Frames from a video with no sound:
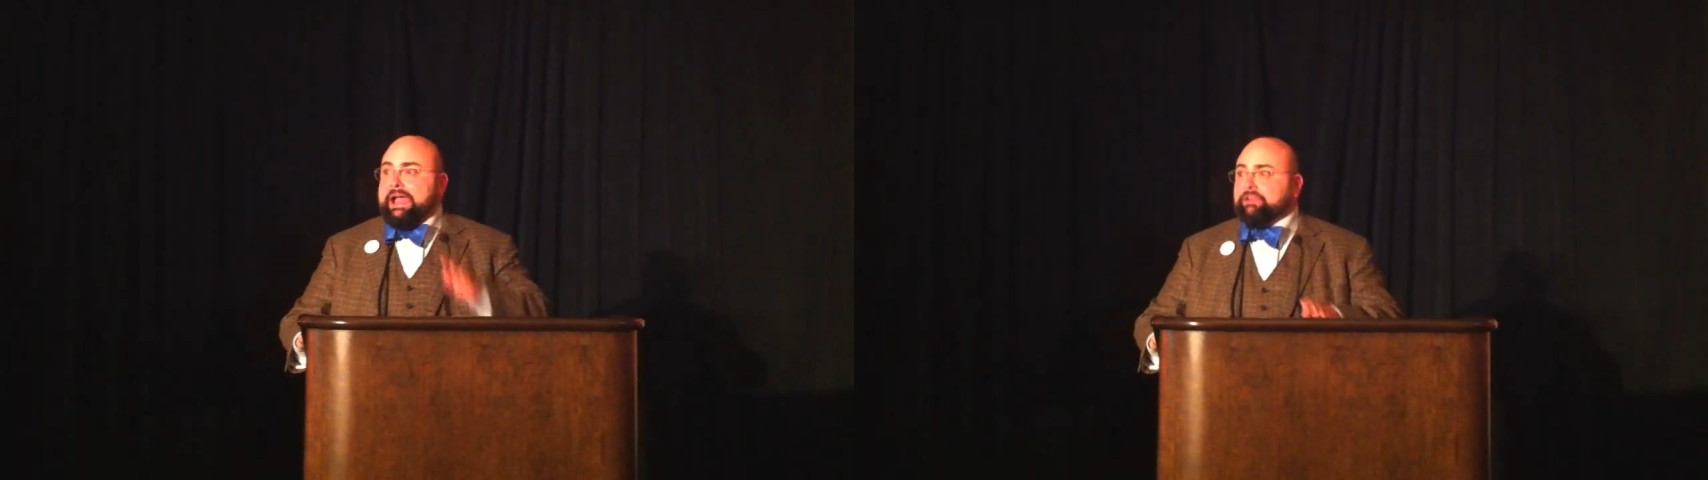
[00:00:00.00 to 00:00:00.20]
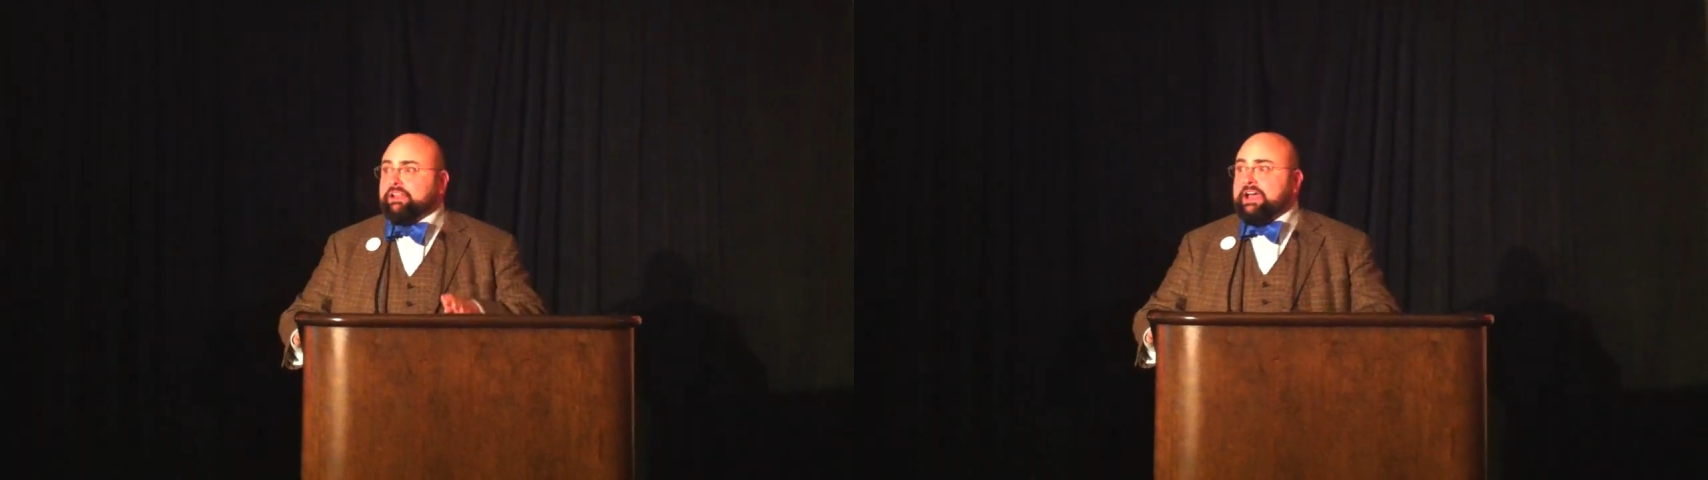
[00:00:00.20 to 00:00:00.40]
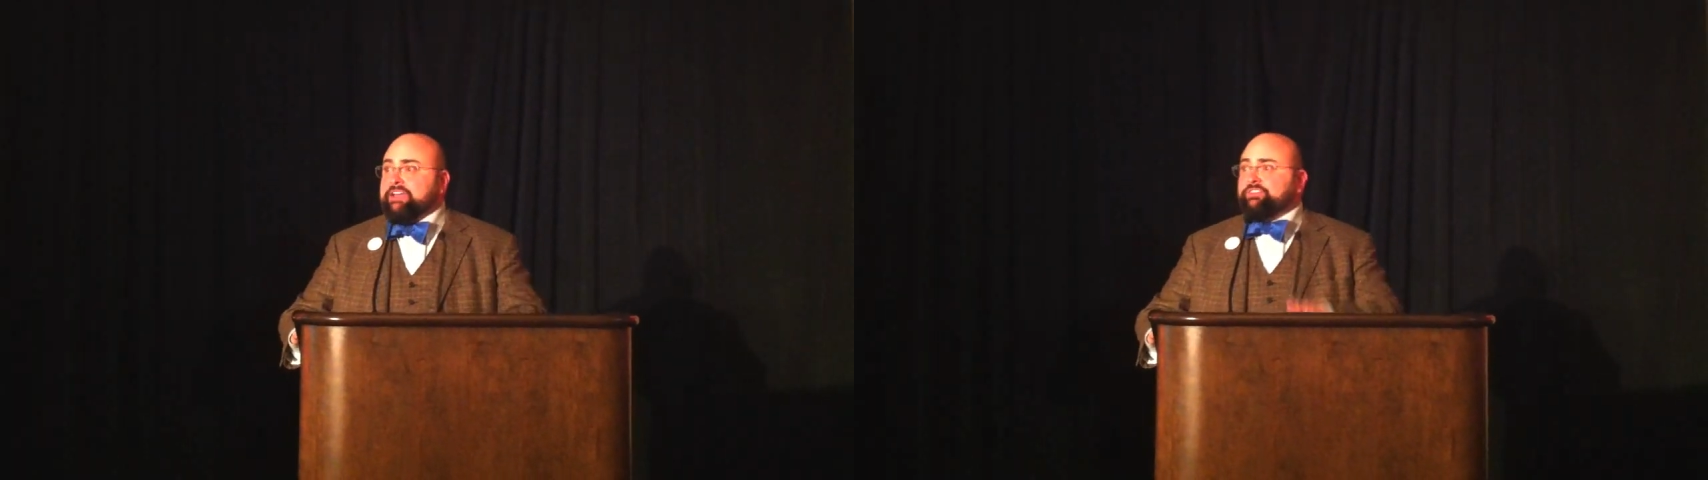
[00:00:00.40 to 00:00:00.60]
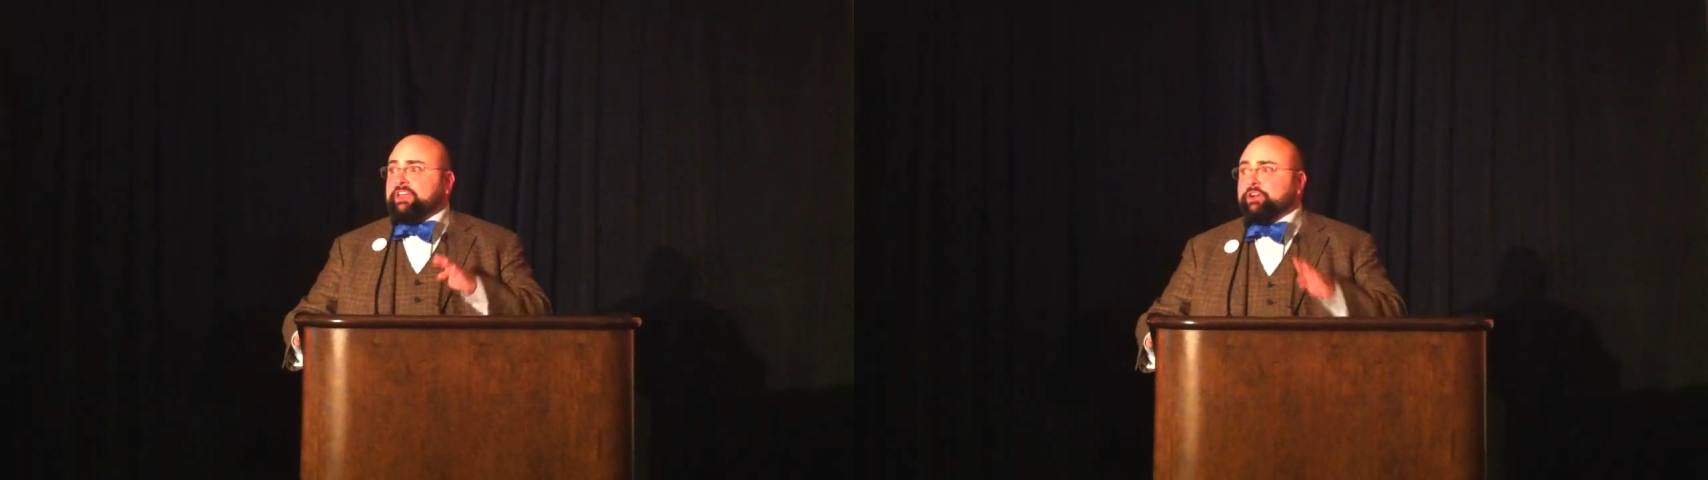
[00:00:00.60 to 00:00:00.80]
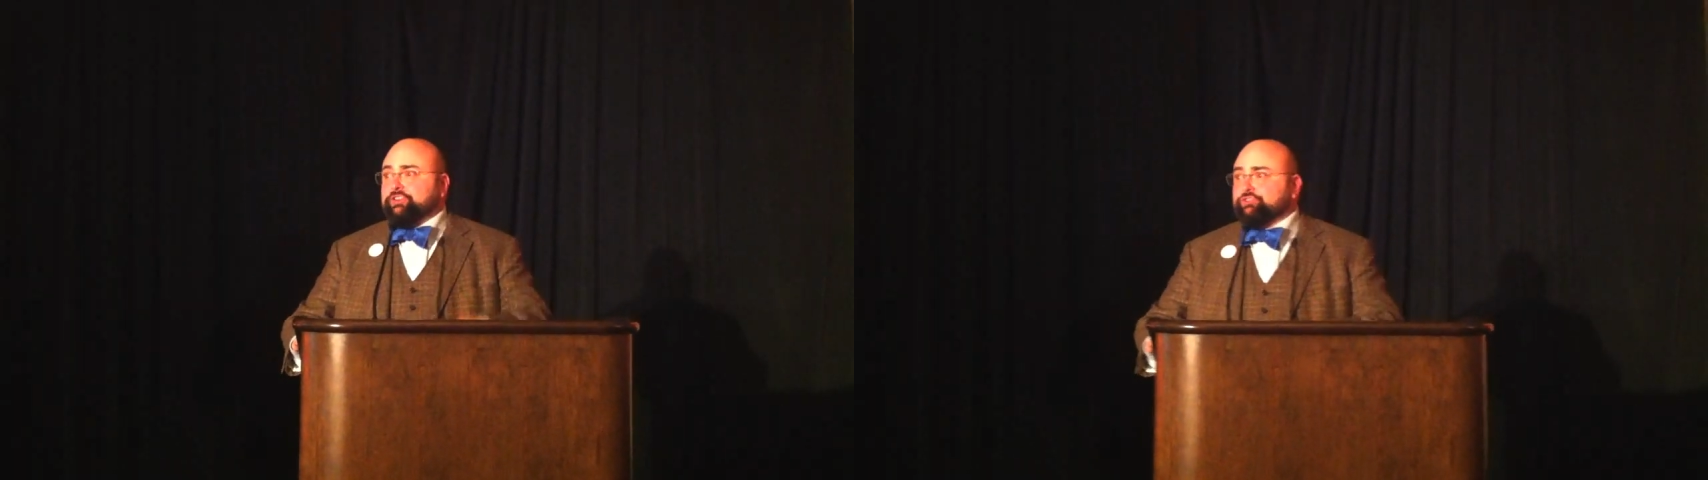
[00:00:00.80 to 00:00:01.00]
allies
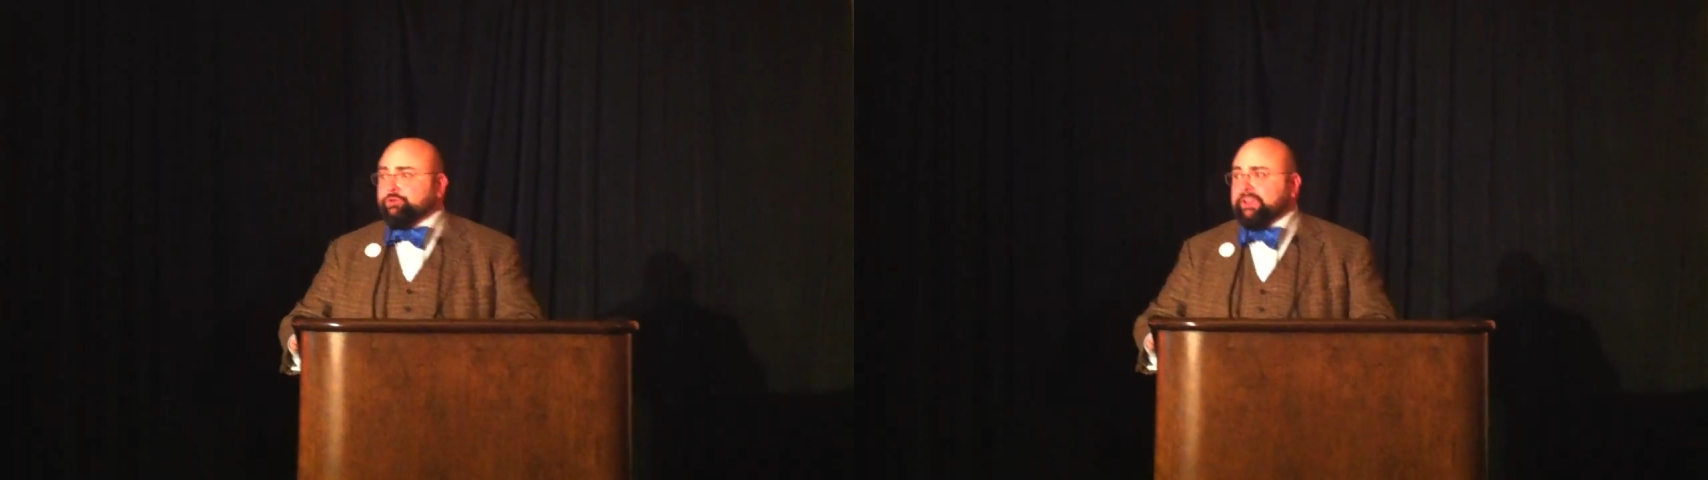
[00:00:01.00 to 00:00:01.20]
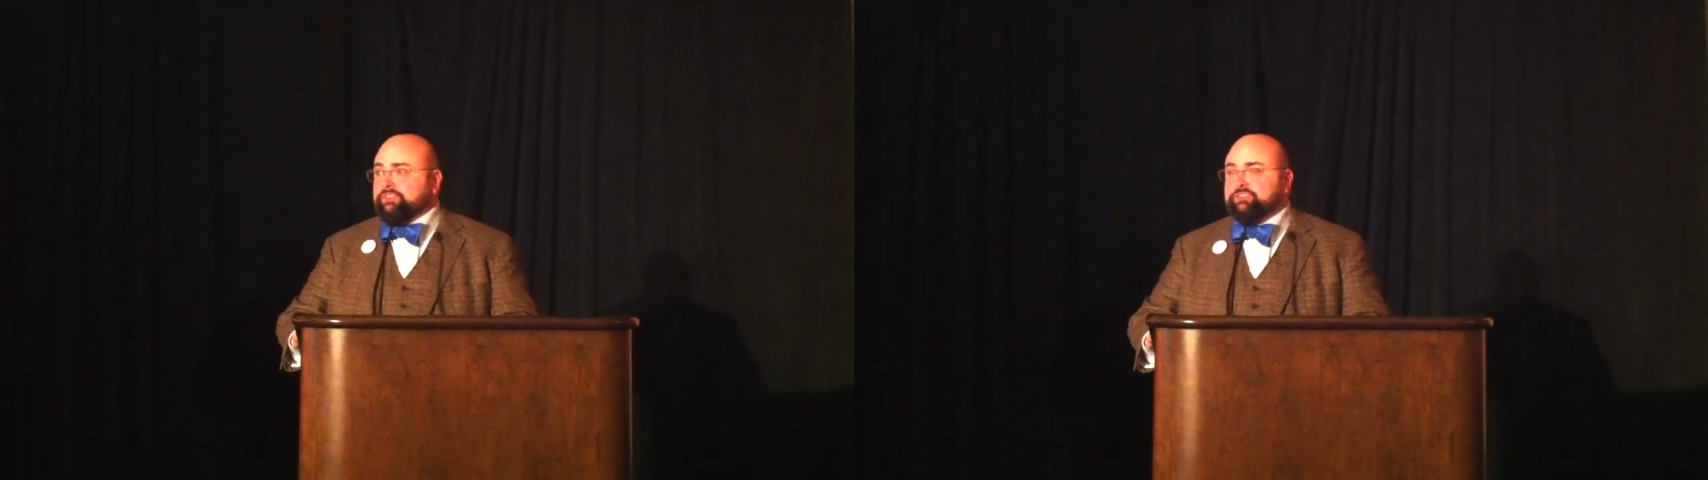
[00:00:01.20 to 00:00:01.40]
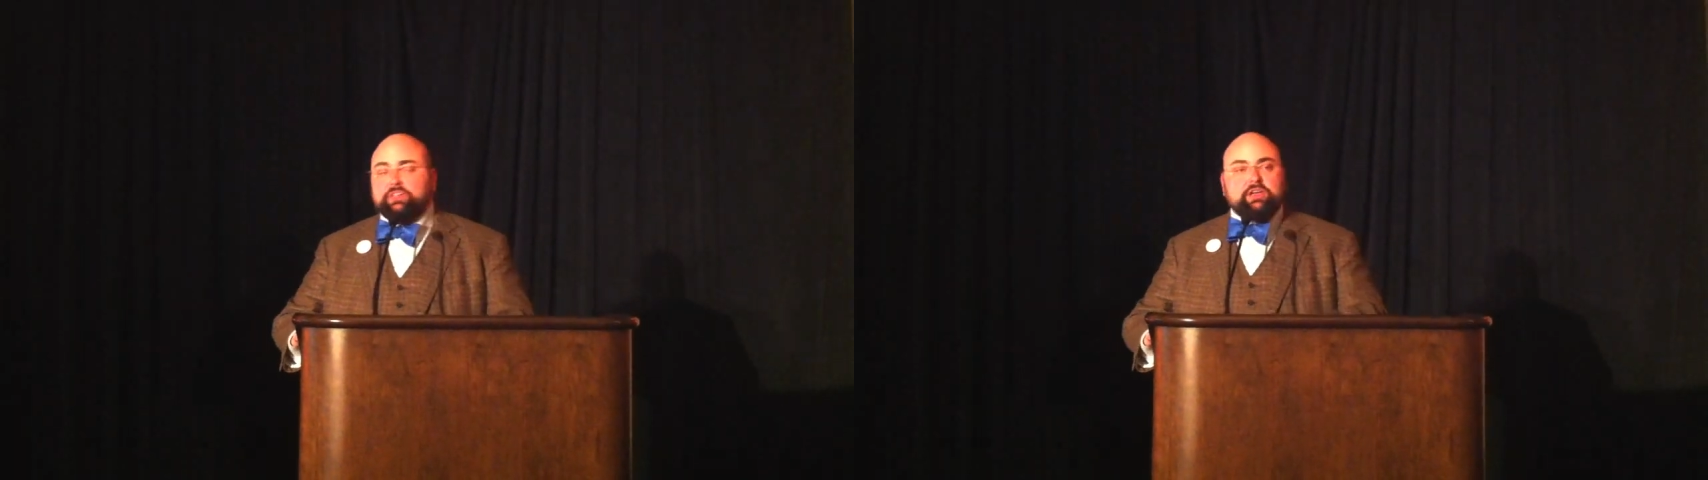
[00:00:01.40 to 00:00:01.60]
and our strengths